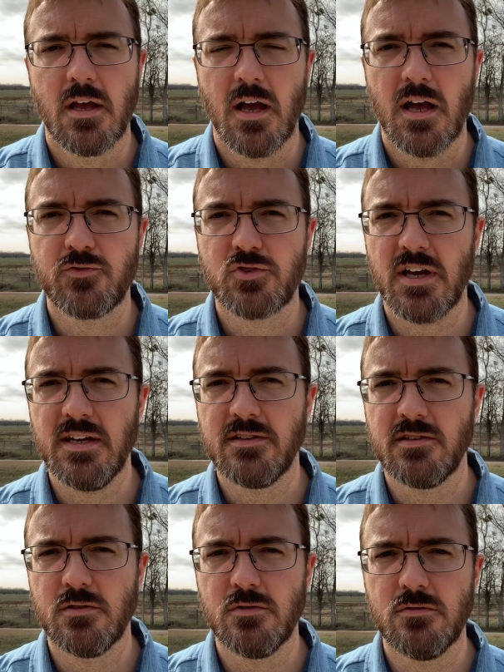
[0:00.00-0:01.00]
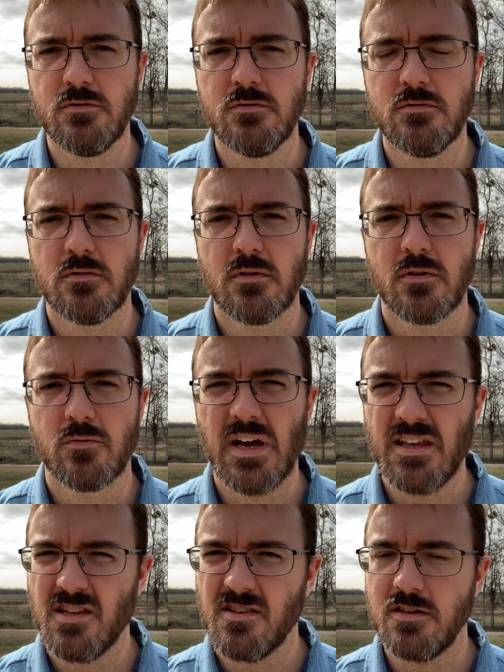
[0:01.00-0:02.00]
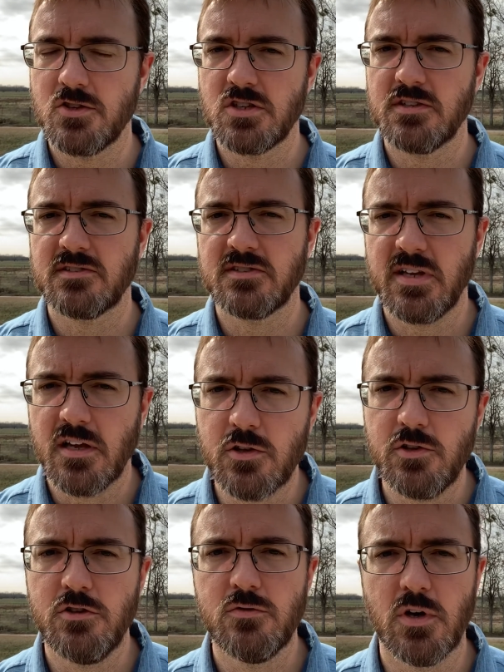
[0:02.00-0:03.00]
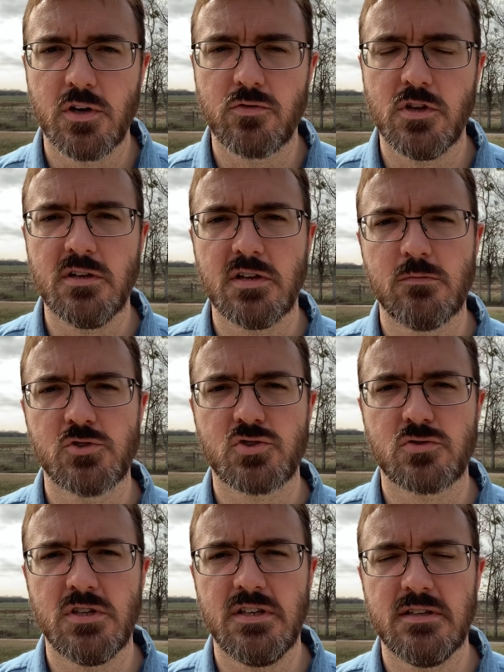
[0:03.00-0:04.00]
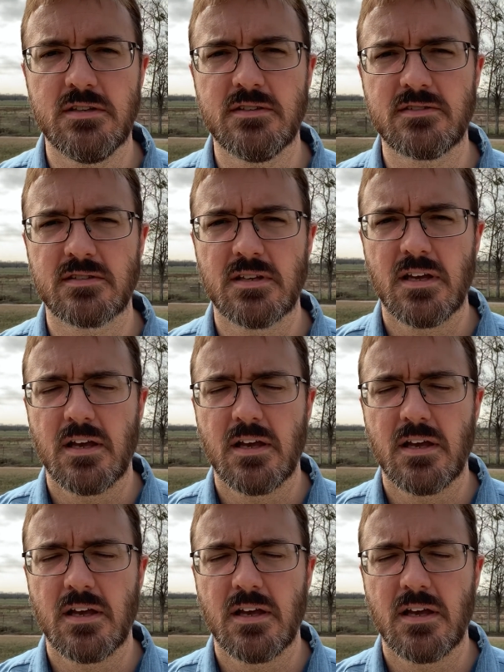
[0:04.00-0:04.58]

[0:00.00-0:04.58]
I've tried to, rather than just tell you what green chemistry is,